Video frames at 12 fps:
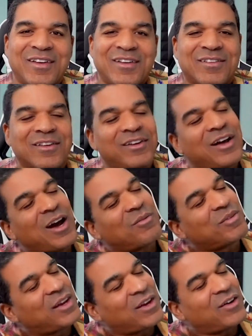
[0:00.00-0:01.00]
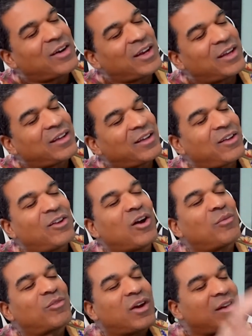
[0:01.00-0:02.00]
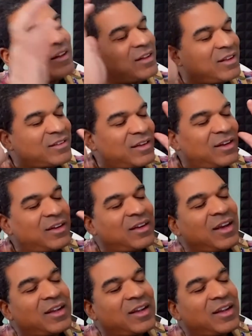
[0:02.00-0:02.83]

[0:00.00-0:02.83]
So now I'm hearing, you know, I'm trying to listen and,